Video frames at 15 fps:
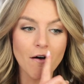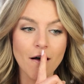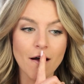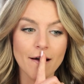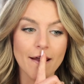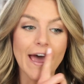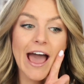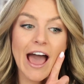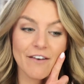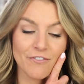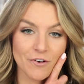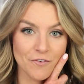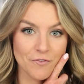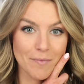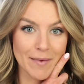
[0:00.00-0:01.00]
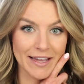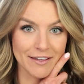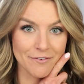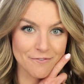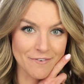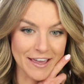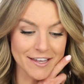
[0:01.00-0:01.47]
on half of my
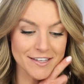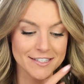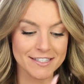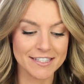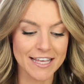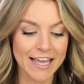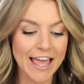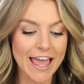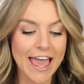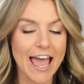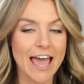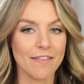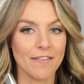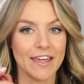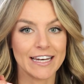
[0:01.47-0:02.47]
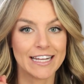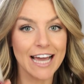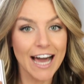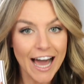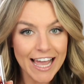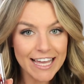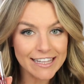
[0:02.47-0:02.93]
face, and then
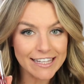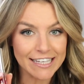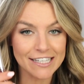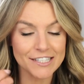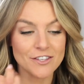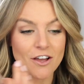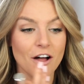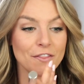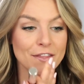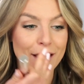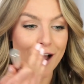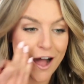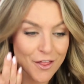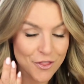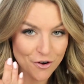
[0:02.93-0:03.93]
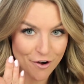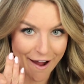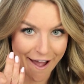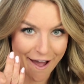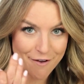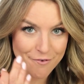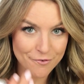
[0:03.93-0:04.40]
Kylie's on the other
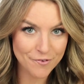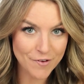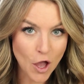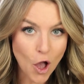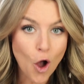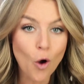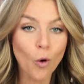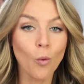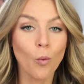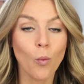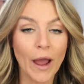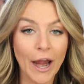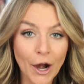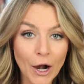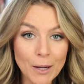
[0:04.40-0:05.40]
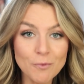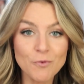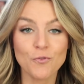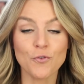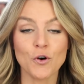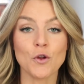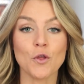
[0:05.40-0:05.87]
half. Wear them
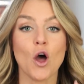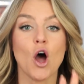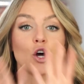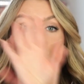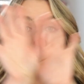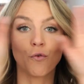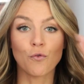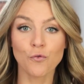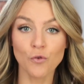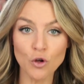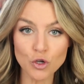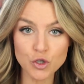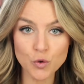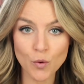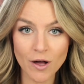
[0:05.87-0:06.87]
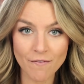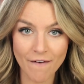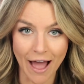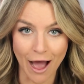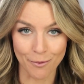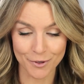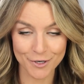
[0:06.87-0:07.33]
for a full 12
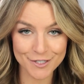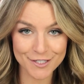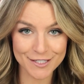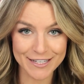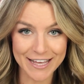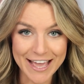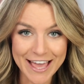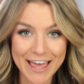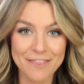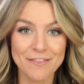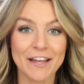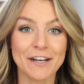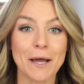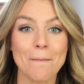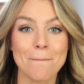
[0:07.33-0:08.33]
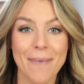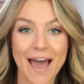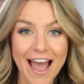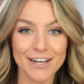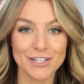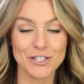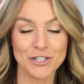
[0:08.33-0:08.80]
hours, then come
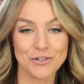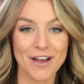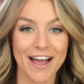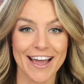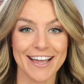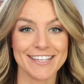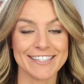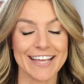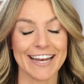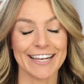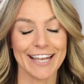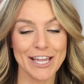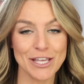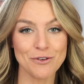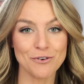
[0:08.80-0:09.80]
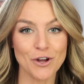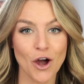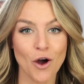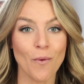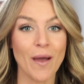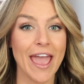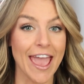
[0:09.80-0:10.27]
back to you guys and let you
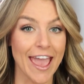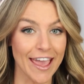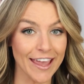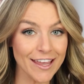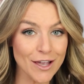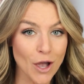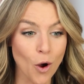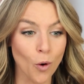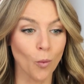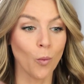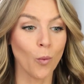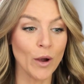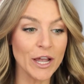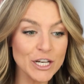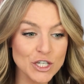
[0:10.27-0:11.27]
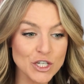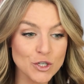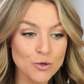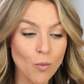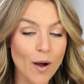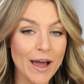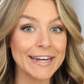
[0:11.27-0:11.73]
know A, which
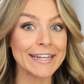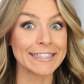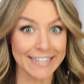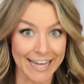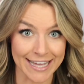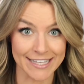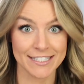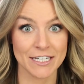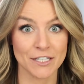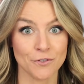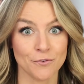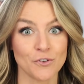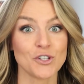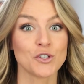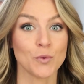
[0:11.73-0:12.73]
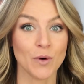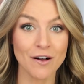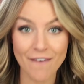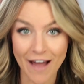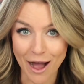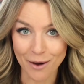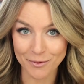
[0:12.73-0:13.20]
one lasted the full
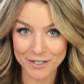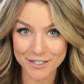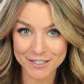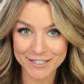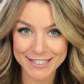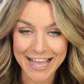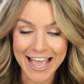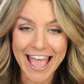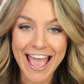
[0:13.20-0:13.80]
12 hours,